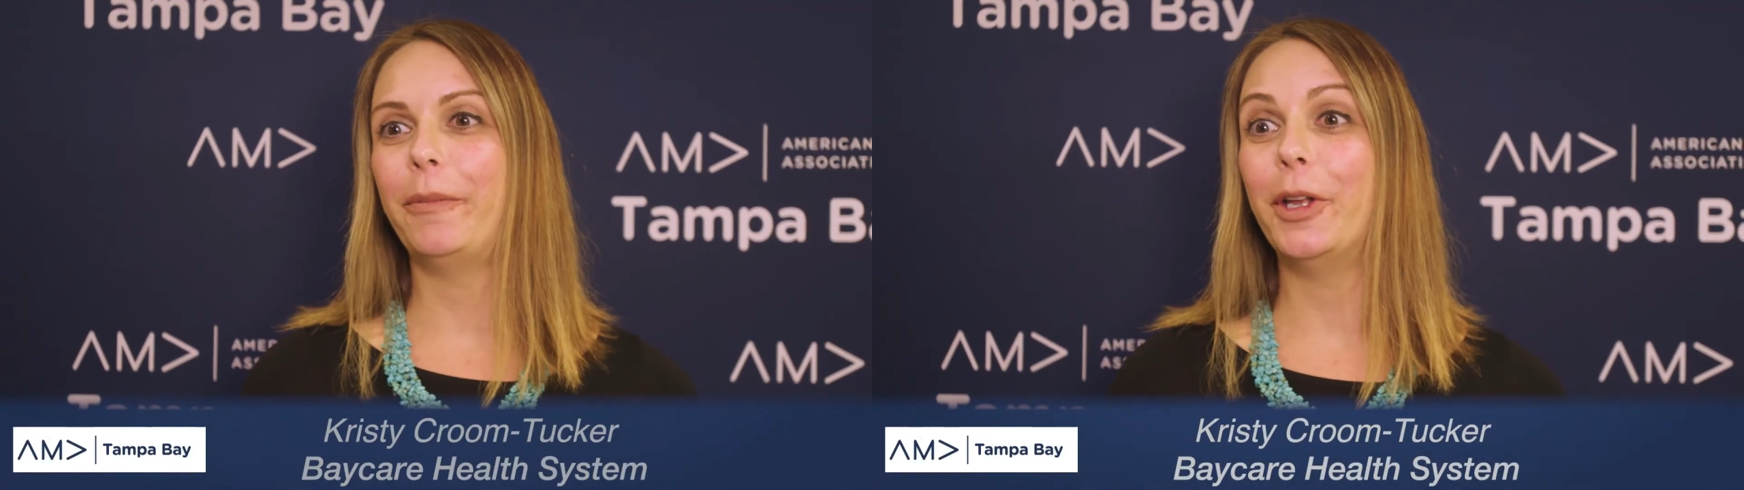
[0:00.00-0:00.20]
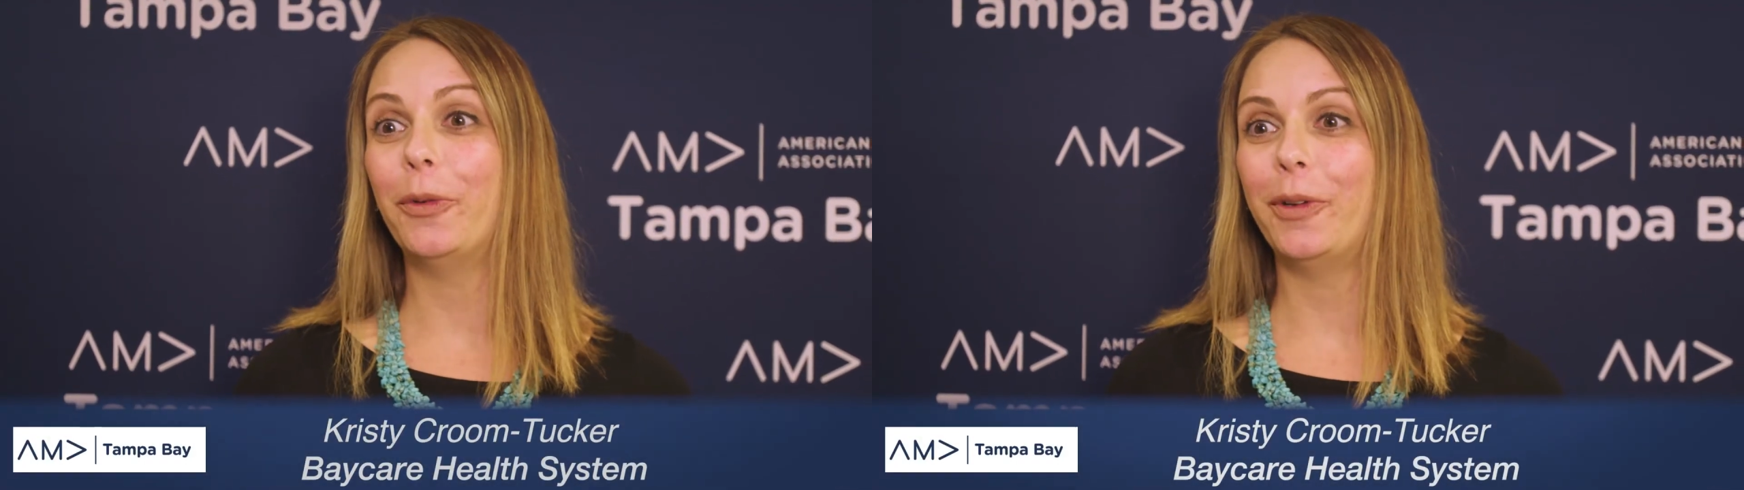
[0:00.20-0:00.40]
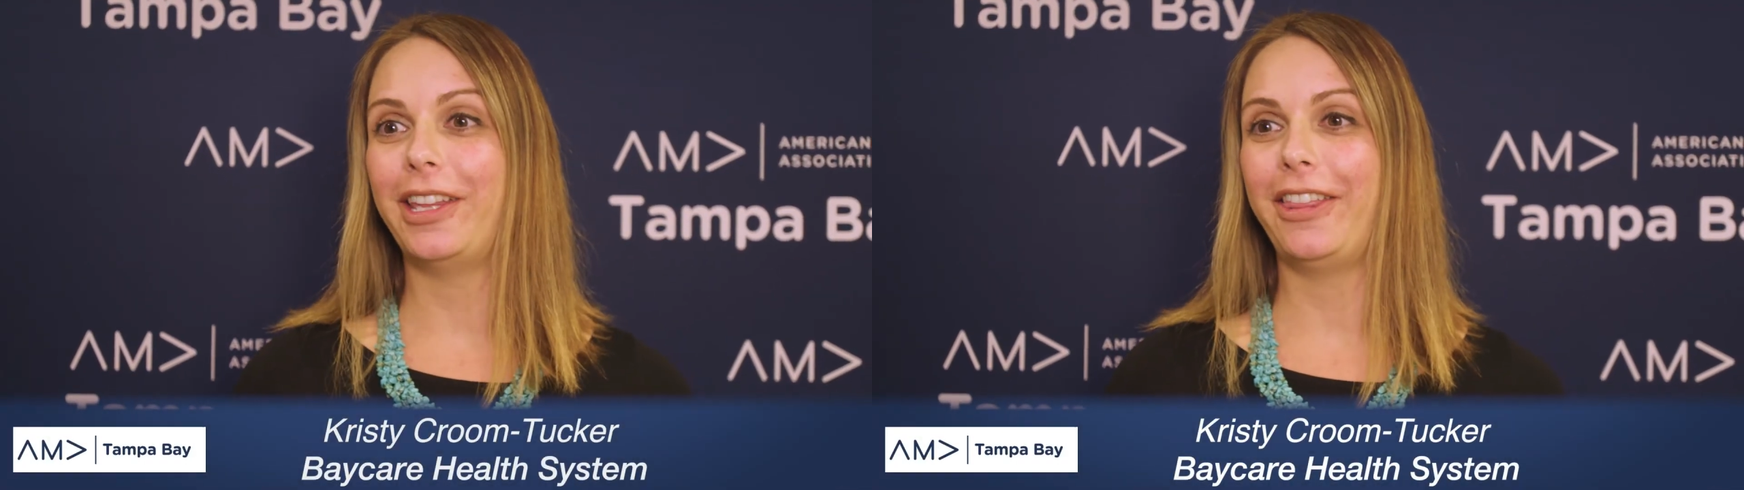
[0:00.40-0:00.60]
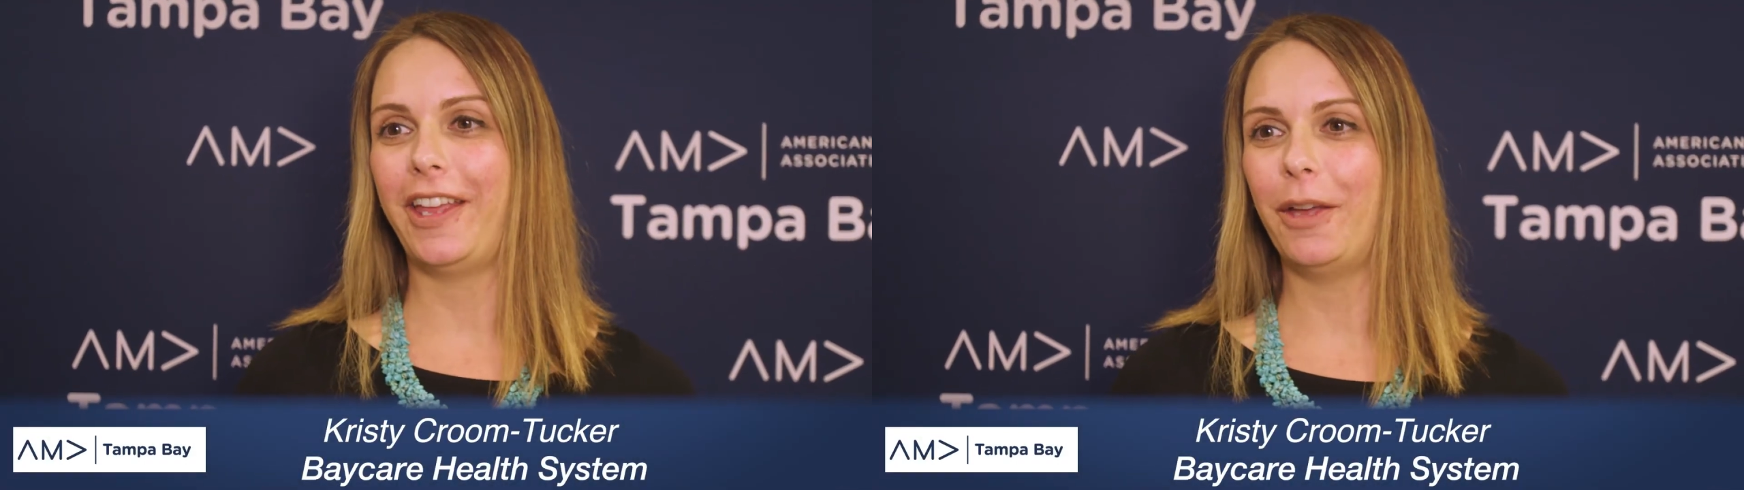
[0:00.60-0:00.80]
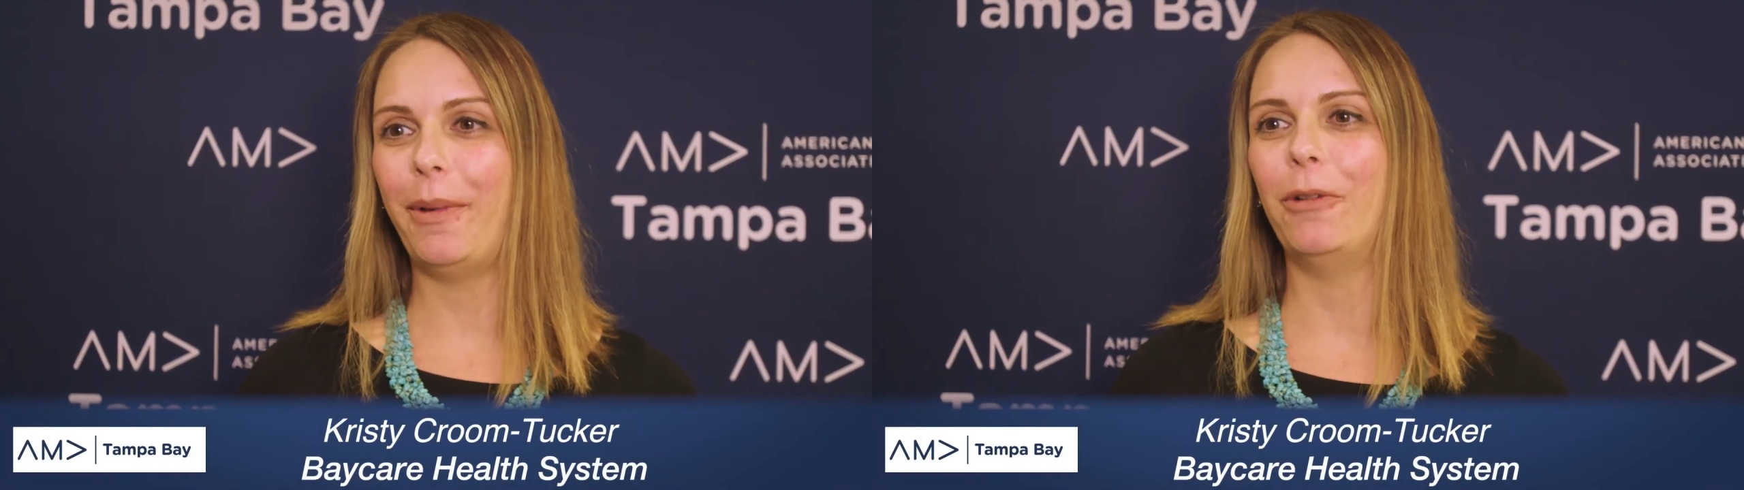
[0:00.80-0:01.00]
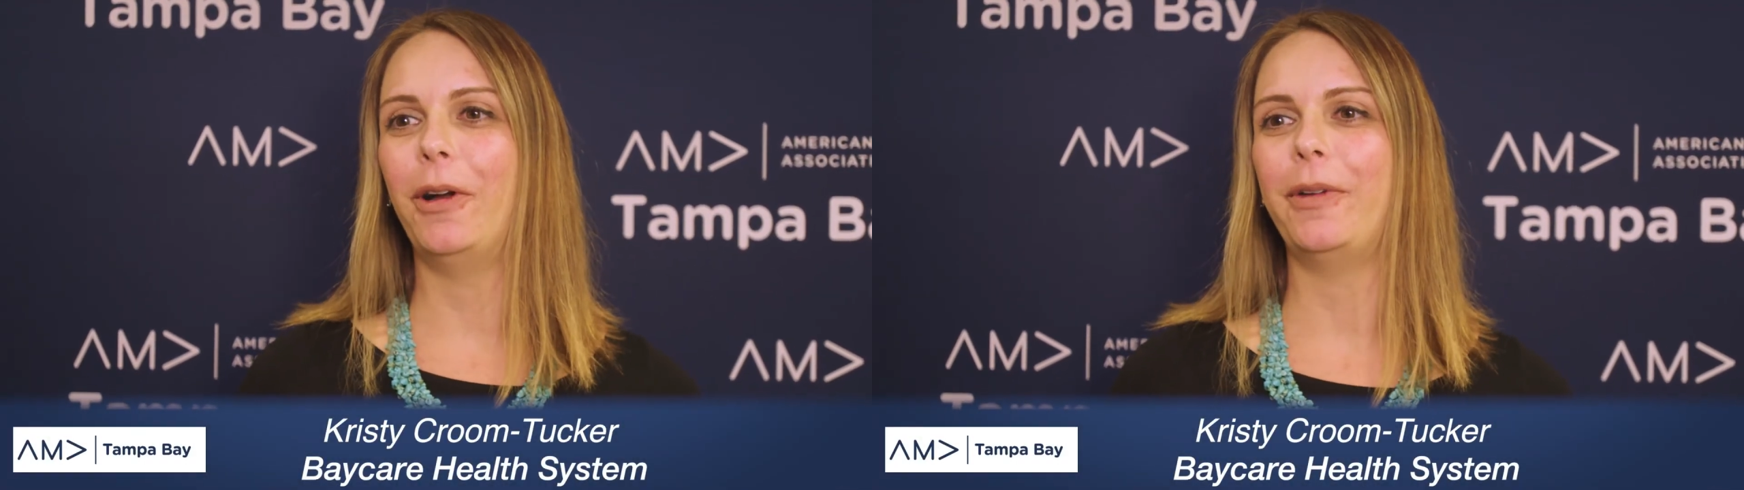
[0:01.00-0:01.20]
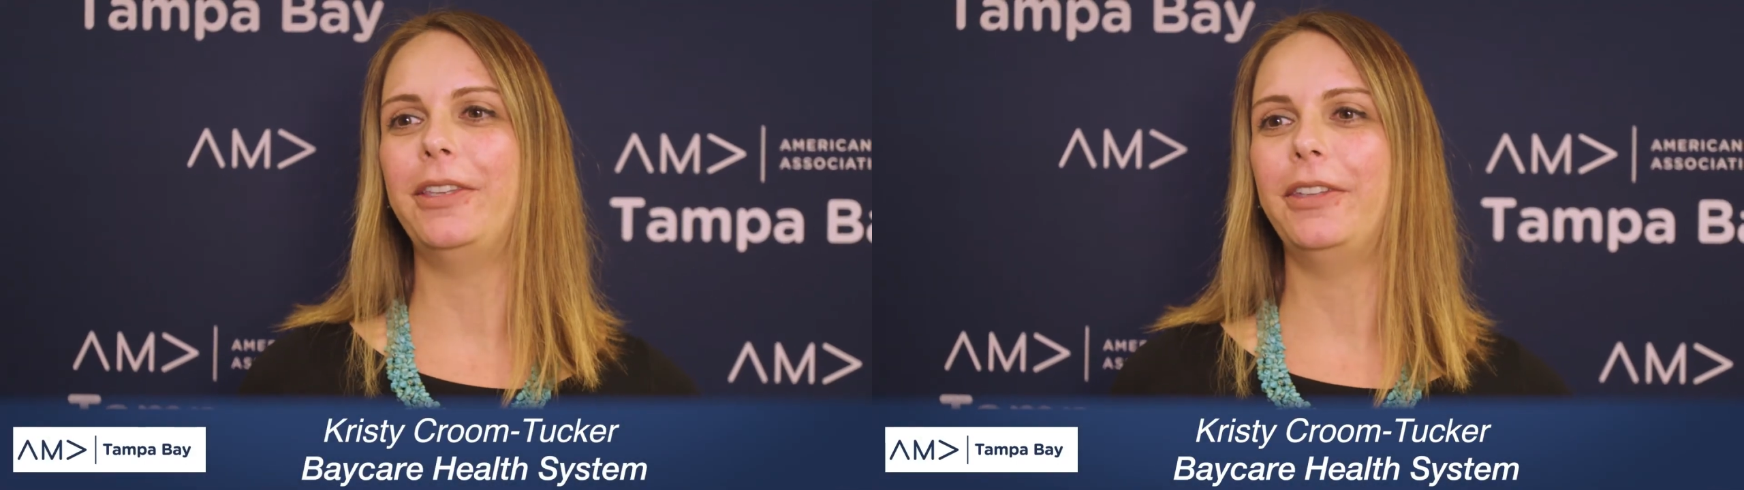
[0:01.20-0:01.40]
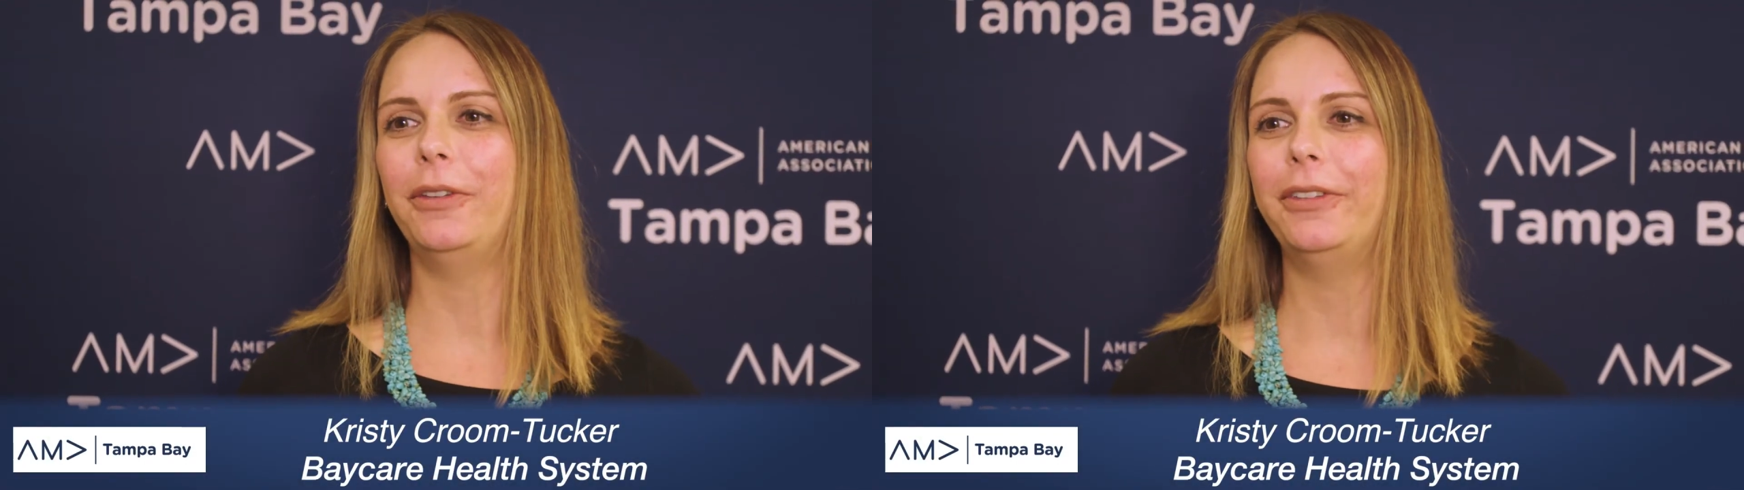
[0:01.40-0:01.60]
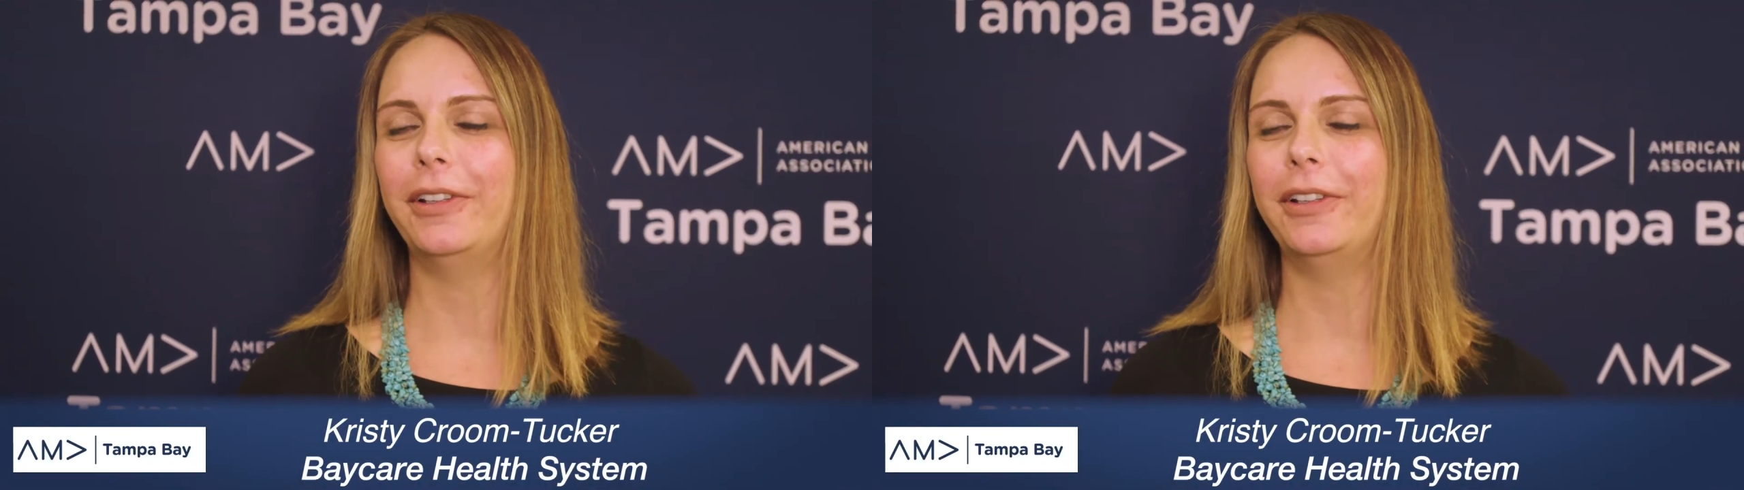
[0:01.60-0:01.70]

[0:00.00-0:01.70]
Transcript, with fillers: and we don't really think about what we do.